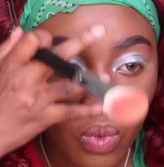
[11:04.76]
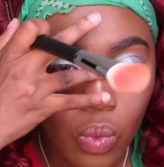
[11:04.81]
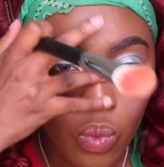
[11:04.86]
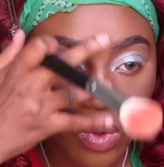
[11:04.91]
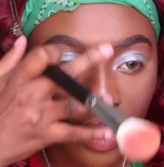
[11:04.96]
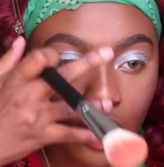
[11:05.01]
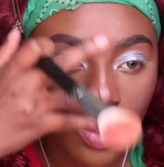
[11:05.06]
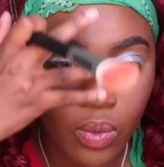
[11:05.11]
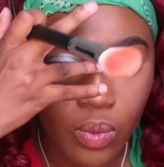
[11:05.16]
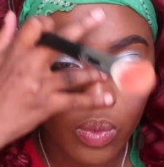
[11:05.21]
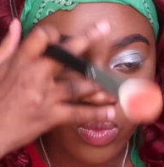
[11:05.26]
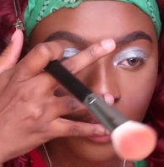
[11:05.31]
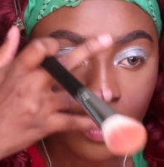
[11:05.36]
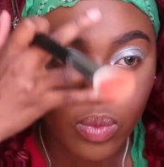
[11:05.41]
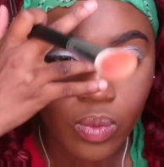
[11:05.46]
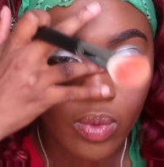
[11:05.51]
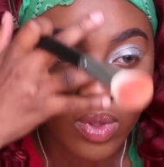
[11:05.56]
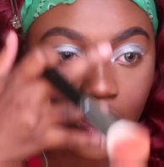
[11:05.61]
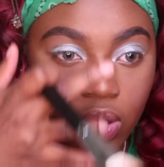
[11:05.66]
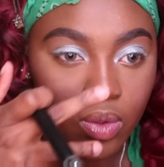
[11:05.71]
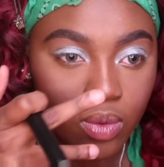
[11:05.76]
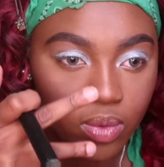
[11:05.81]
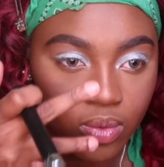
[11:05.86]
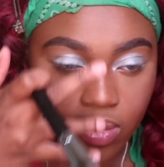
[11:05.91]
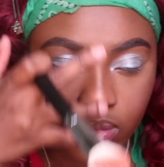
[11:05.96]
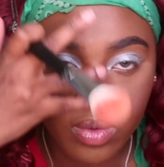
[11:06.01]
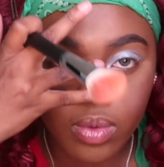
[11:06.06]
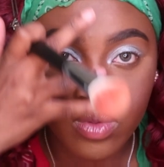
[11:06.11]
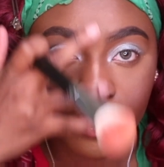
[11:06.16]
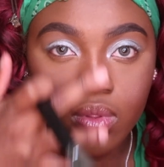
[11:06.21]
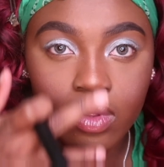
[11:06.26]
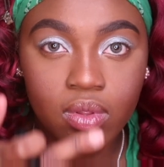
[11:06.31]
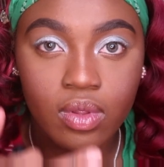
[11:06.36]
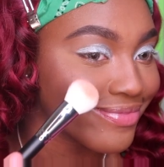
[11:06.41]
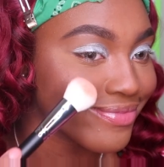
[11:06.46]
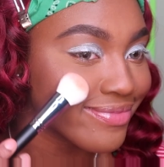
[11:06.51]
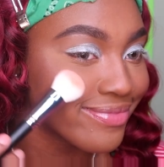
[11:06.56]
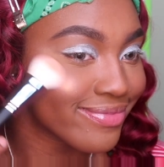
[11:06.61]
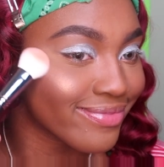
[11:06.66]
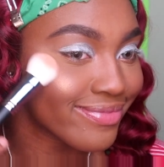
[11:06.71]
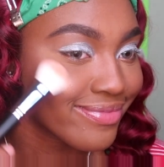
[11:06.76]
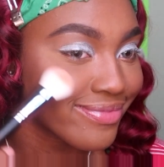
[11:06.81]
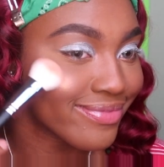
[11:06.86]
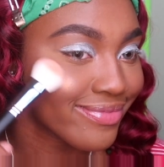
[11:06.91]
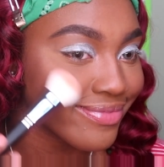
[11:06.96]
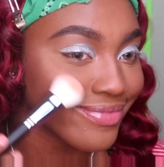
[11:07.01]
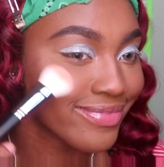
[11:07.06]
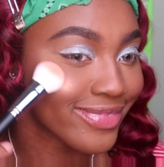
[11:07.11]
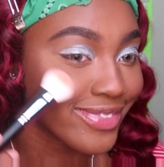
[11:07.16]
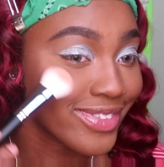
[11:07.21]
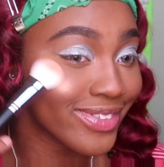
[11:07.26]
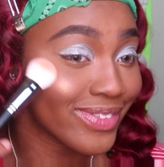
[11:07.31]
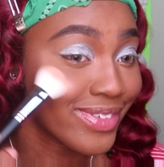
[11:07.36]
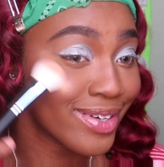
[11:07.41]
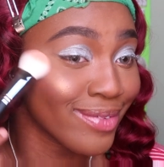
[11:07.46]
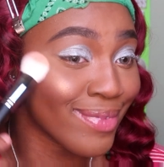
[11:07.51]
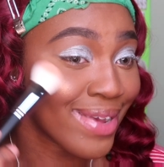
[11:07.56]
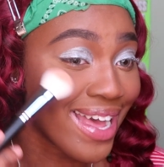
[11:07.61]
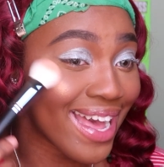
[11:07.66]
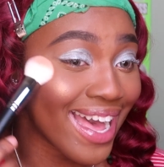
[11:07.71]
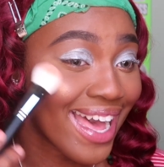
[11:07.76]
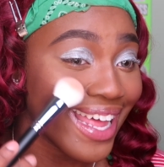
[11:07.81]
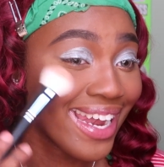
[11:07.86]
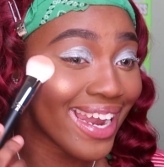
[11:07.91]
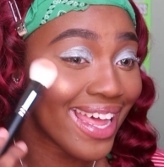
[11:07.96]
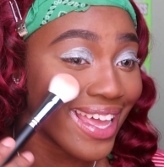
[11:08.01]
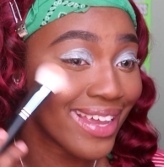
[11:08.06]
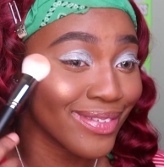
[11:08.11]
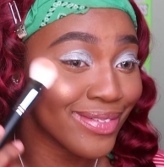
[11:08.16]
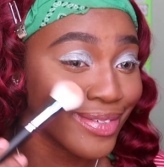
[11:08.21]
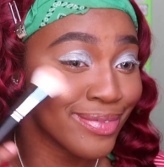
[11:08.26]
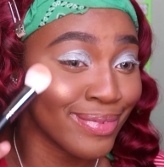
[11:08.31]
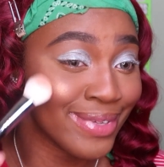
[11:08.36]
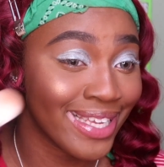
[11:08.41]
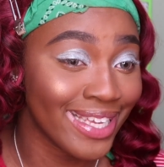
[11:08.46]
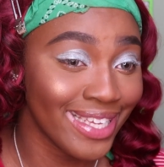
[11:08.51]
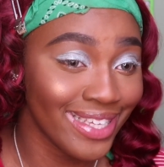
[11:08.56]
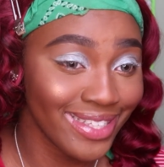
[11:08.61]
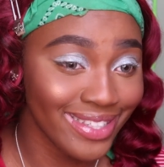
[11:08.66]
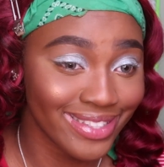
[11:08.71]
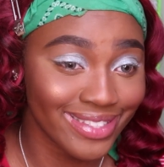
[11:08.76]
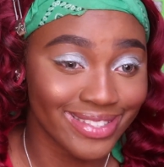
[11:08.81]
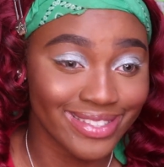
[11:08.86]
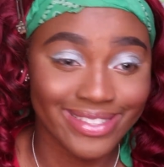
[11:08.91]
Whoa, whoa. Where my highlight would be.